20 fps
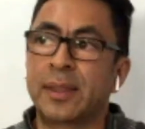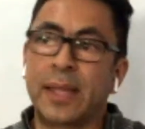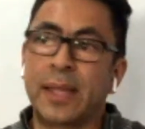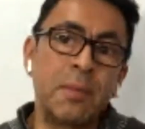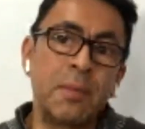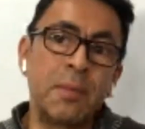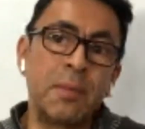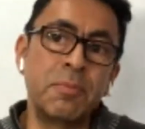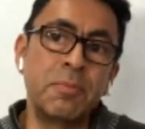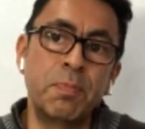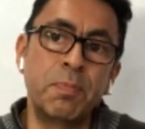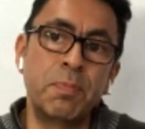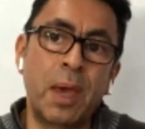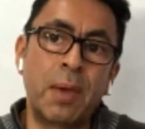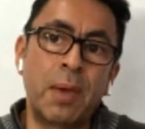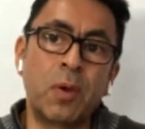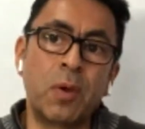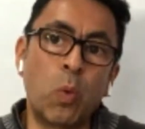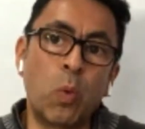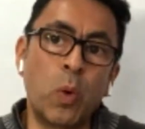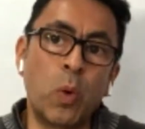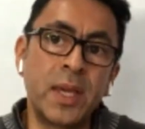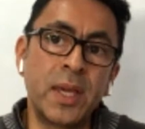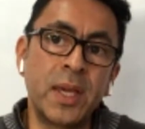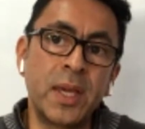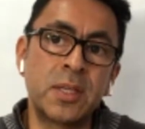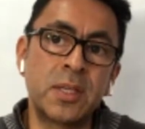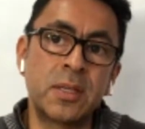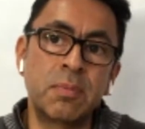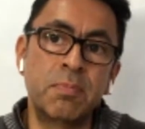times, maybe
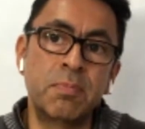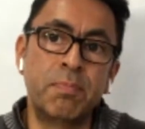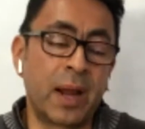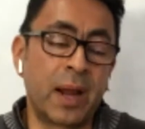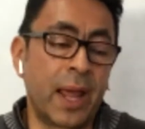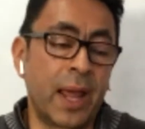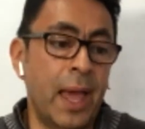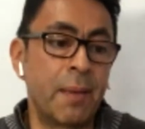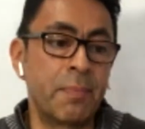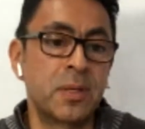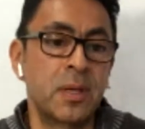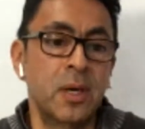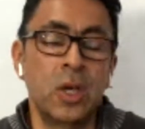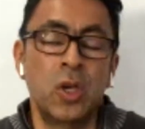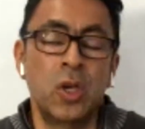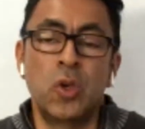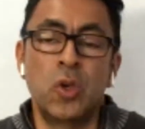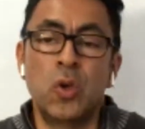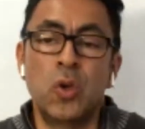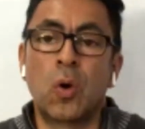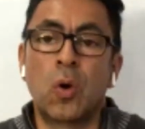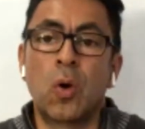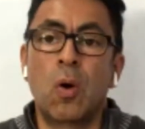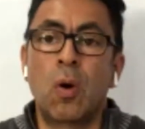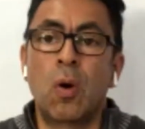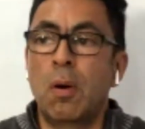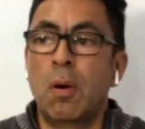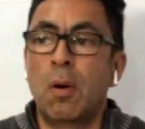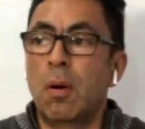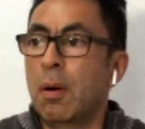weeks, perhaps you
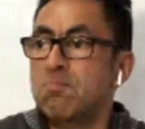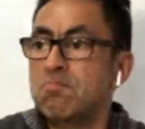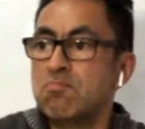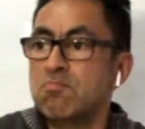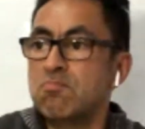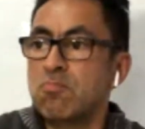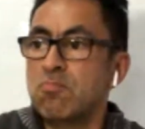go